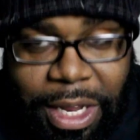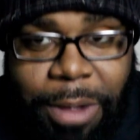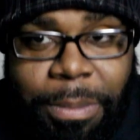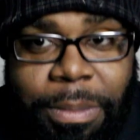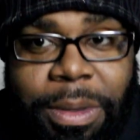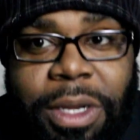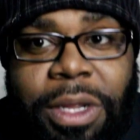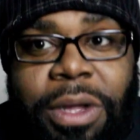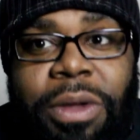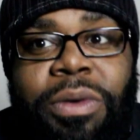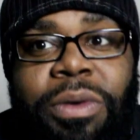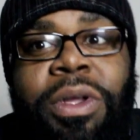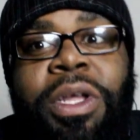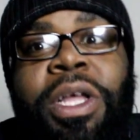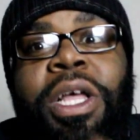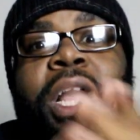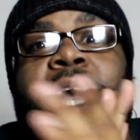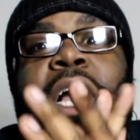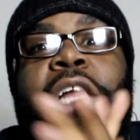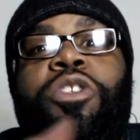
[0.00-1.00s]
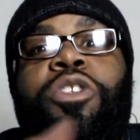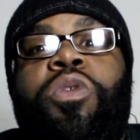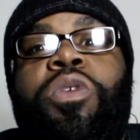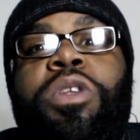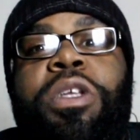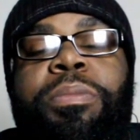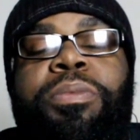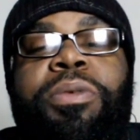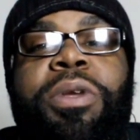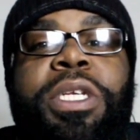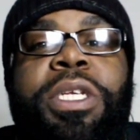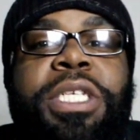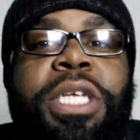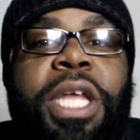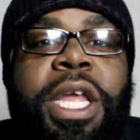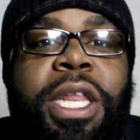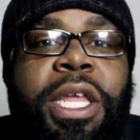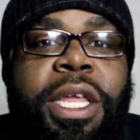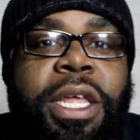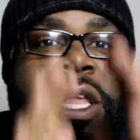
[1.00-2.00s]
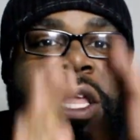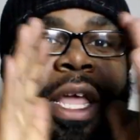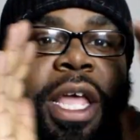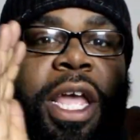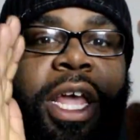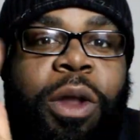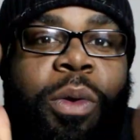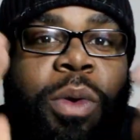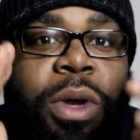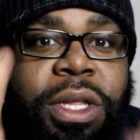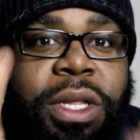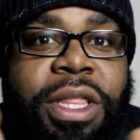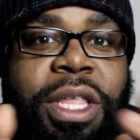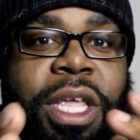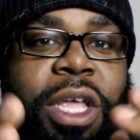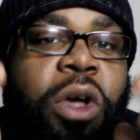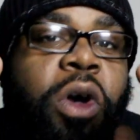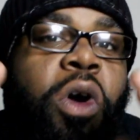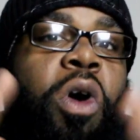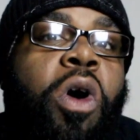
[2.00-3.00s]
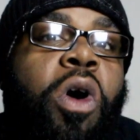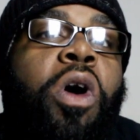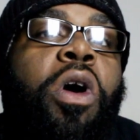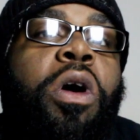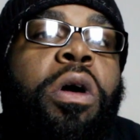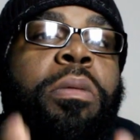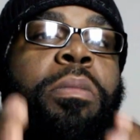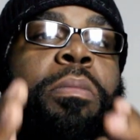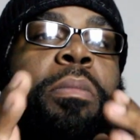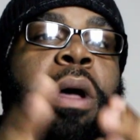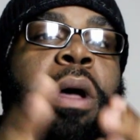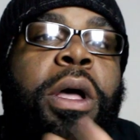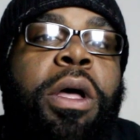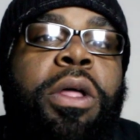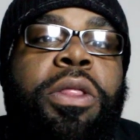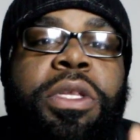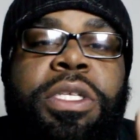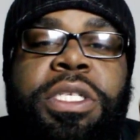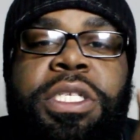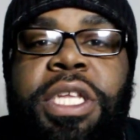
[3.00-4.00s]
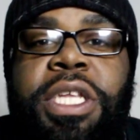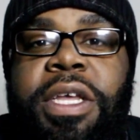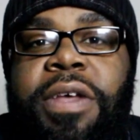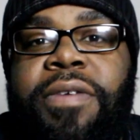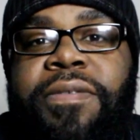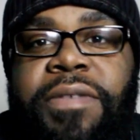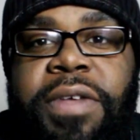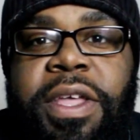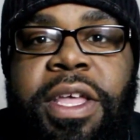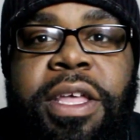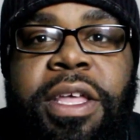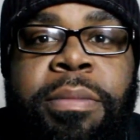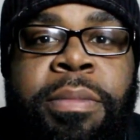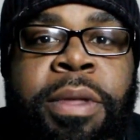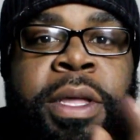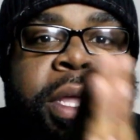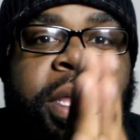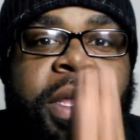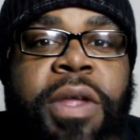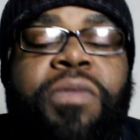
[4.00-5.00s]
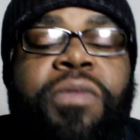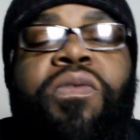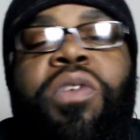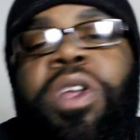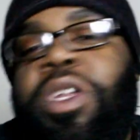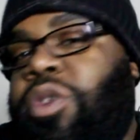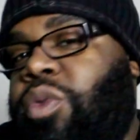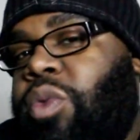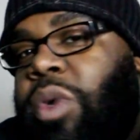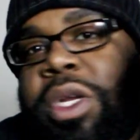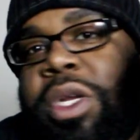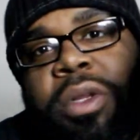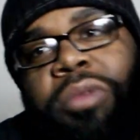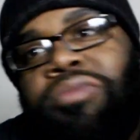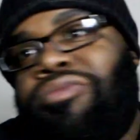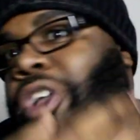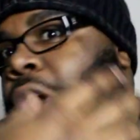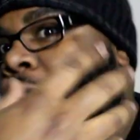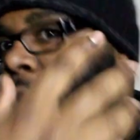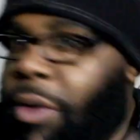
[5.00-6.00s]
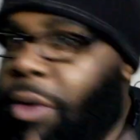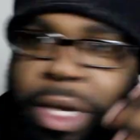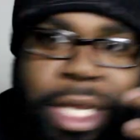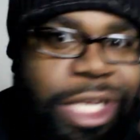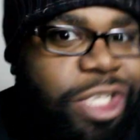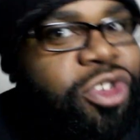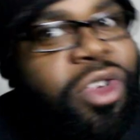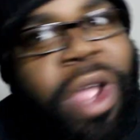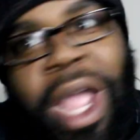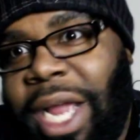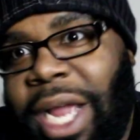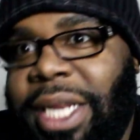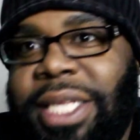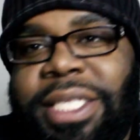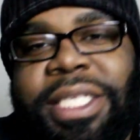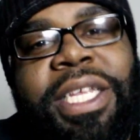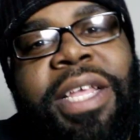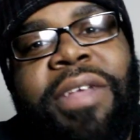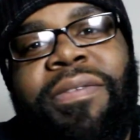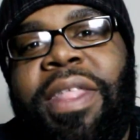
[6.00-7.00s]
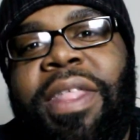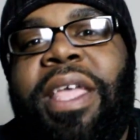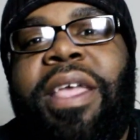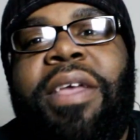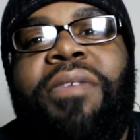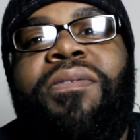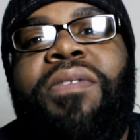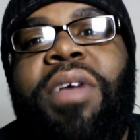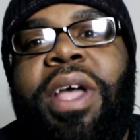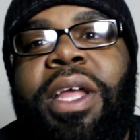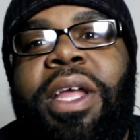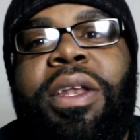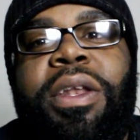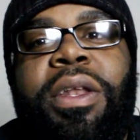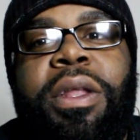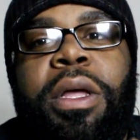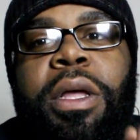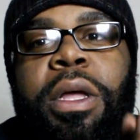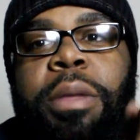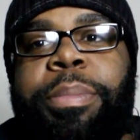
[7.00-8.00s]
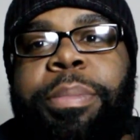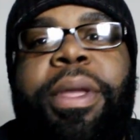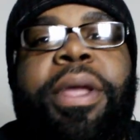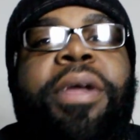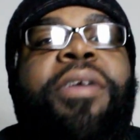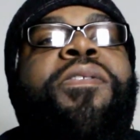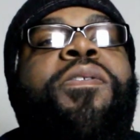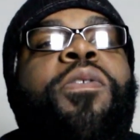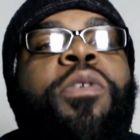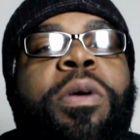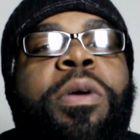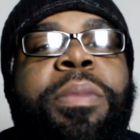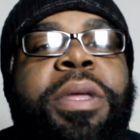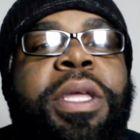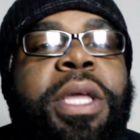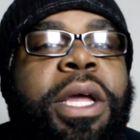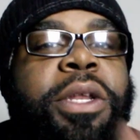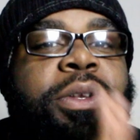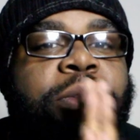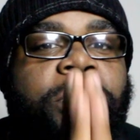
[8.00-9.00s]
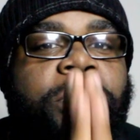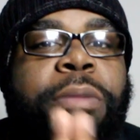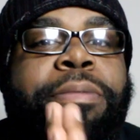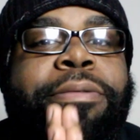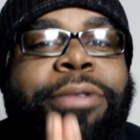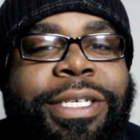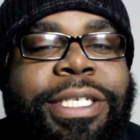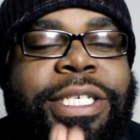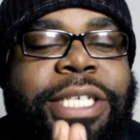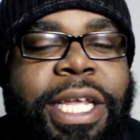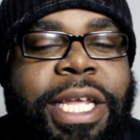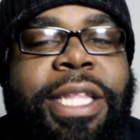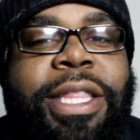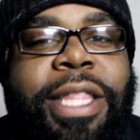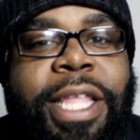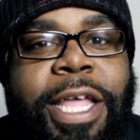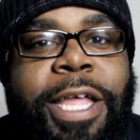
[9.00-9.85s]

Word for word: down below I truly appreciate it. And I want to thank all my other sneaker fam and friends who are currently trying to see if they can find a pair for me. I do appreciate